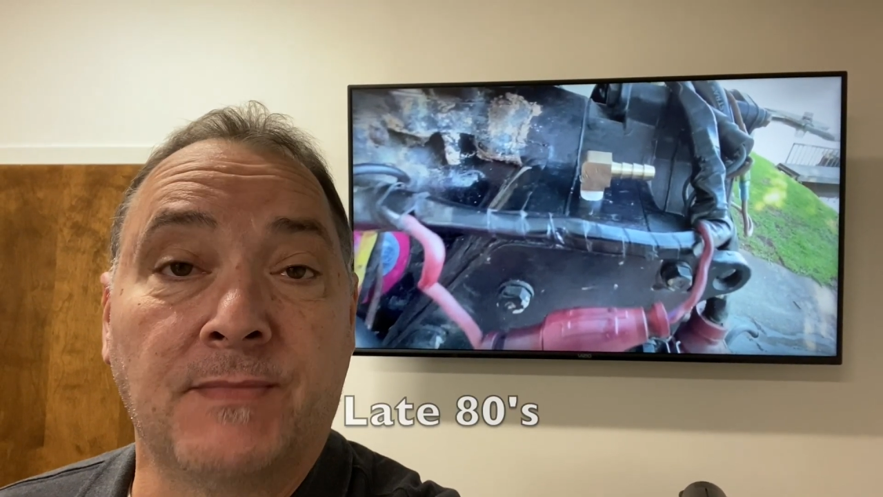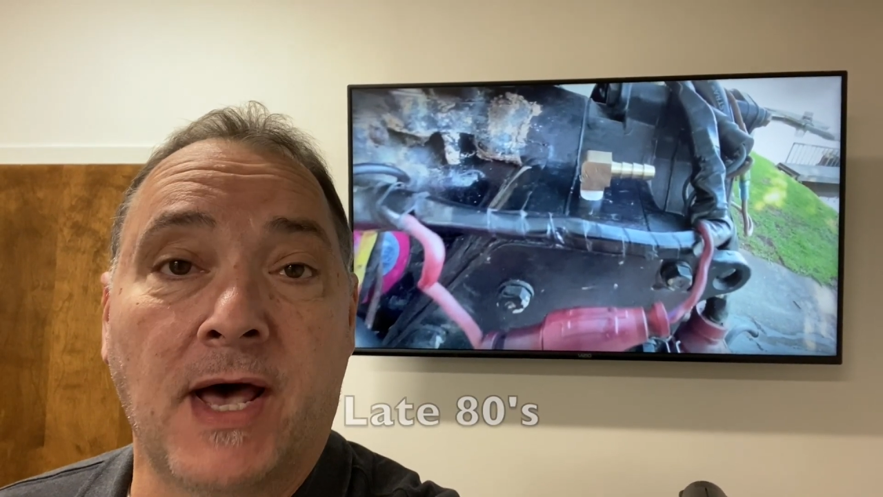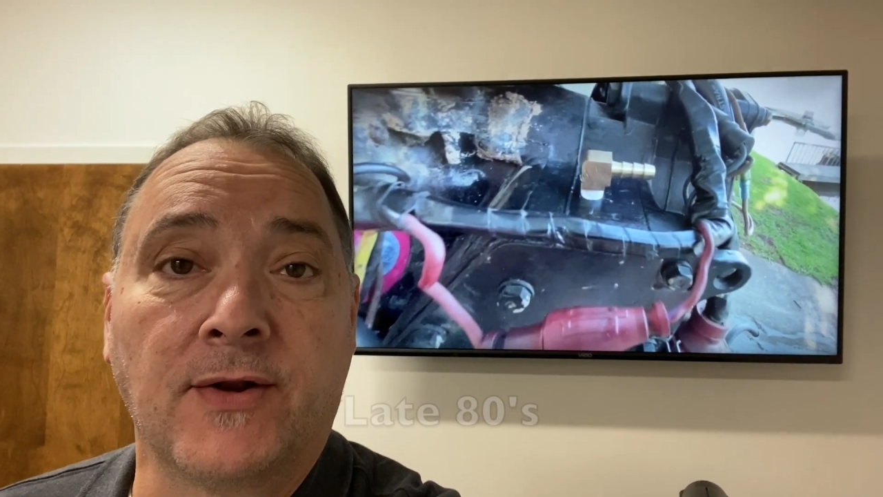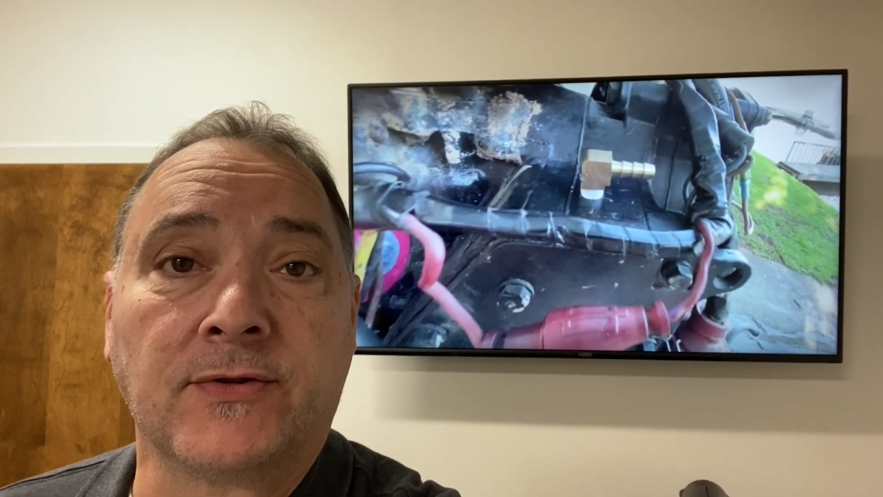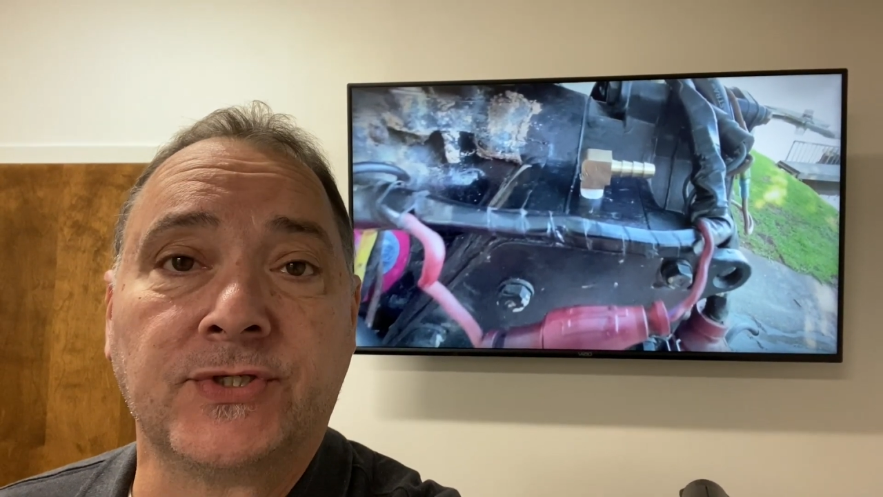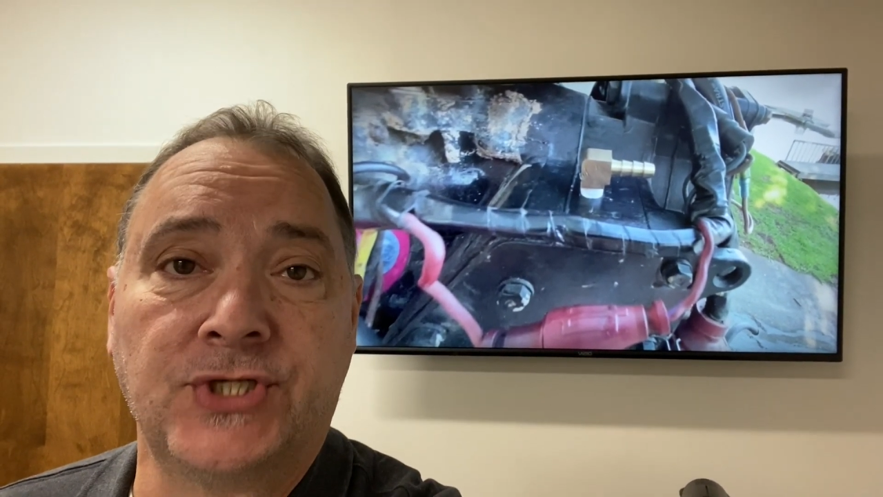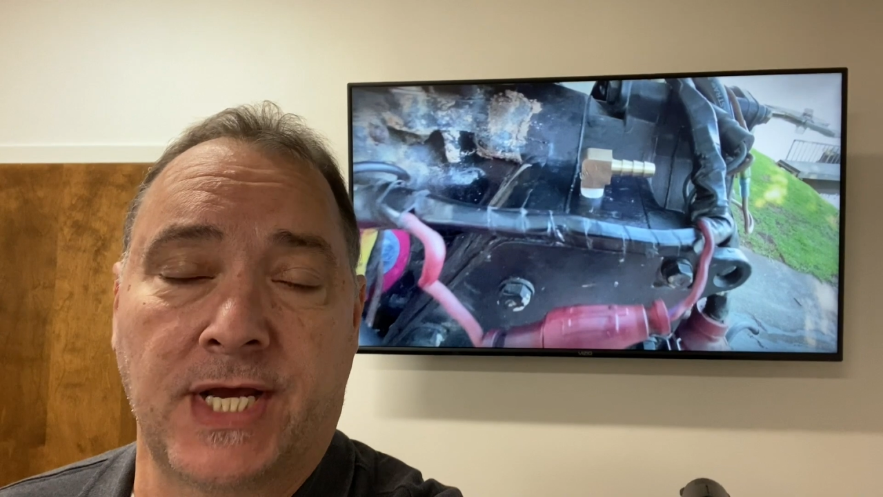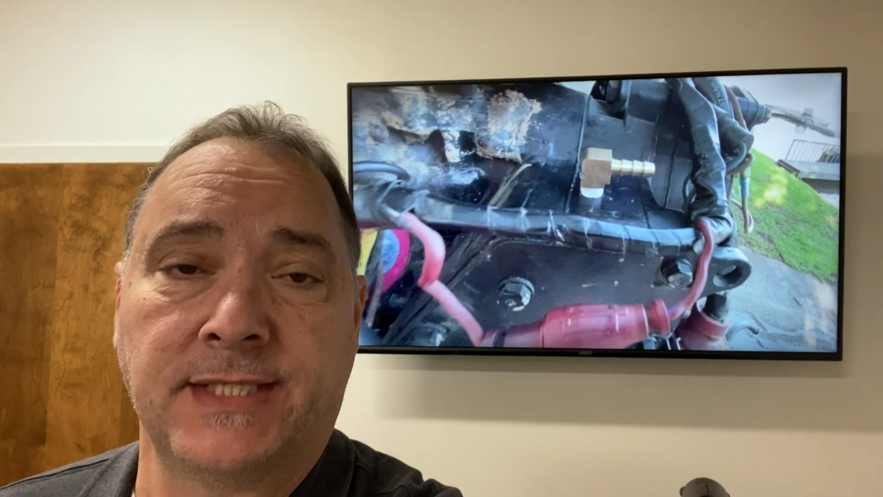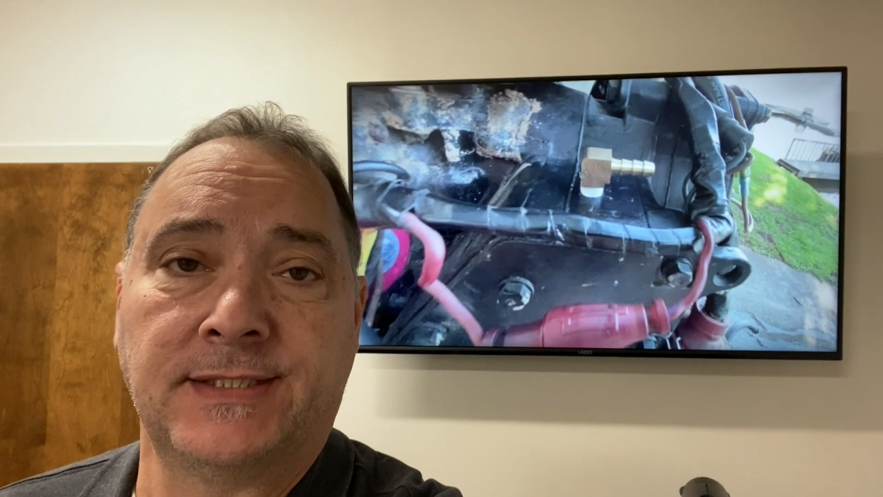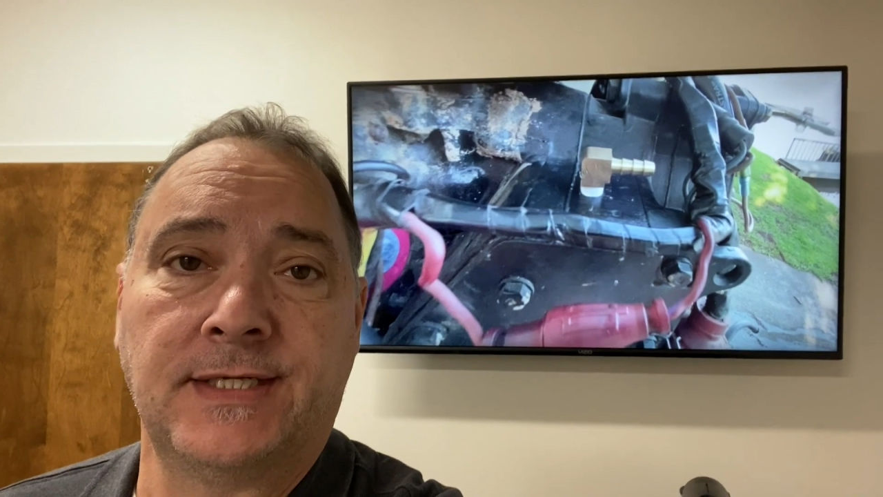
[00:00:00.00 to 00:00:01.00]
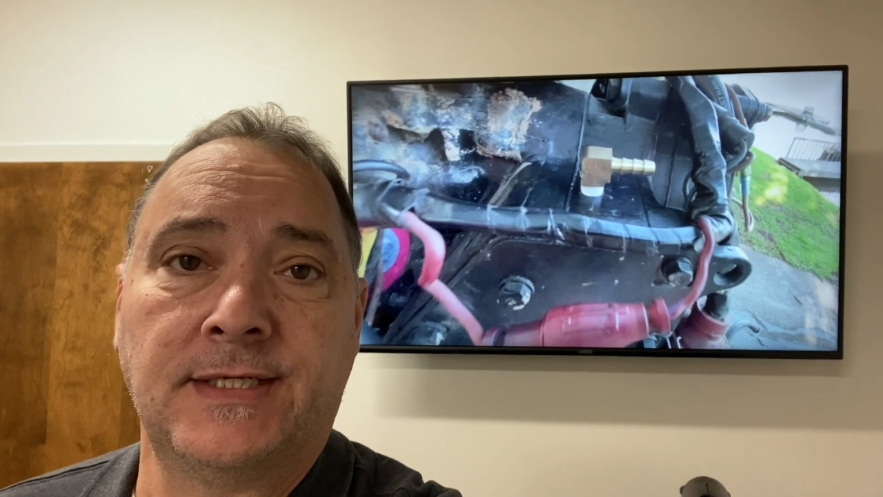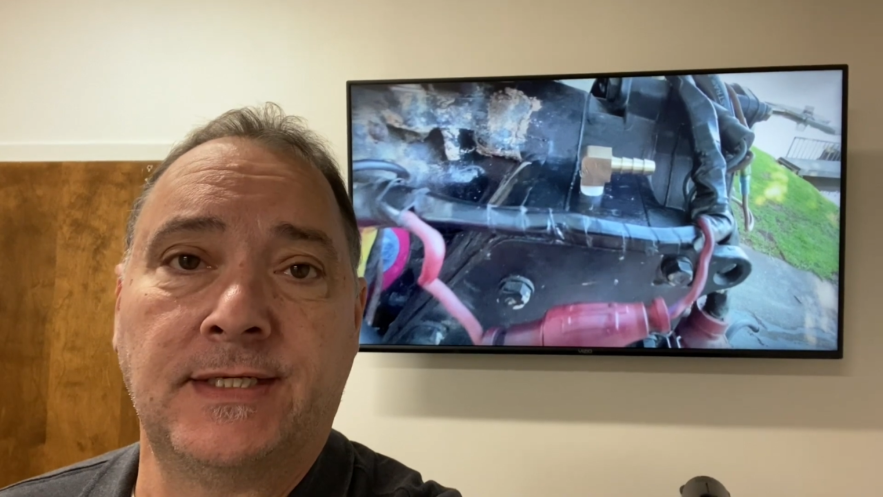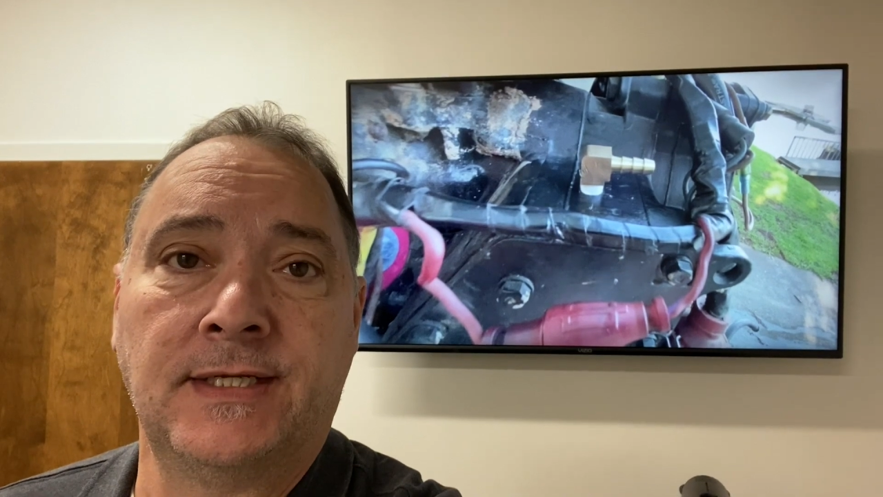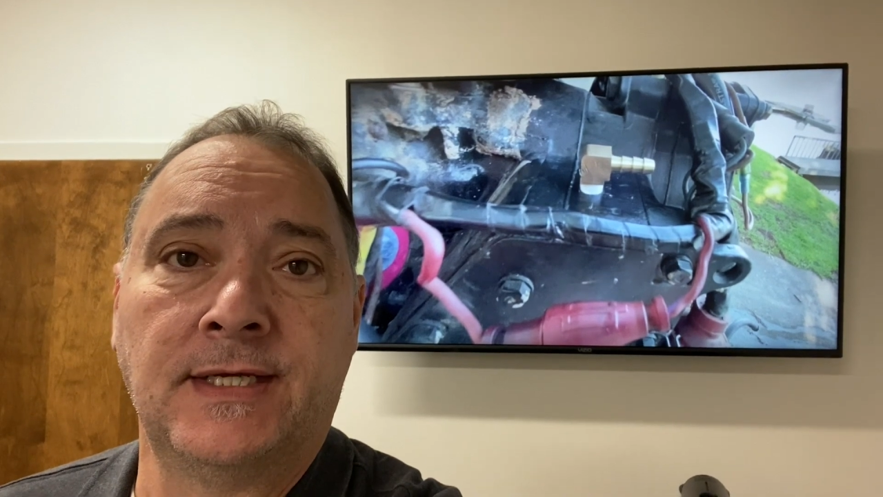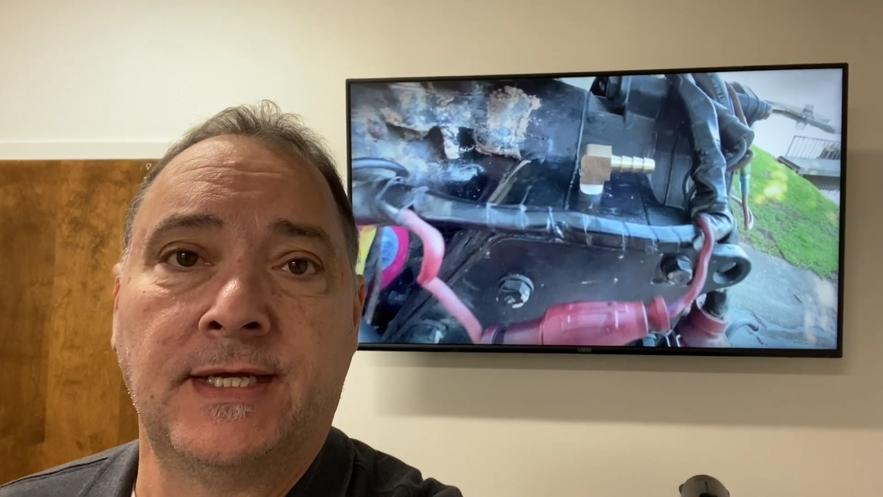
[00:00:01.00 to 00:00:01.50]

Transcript: model Johnson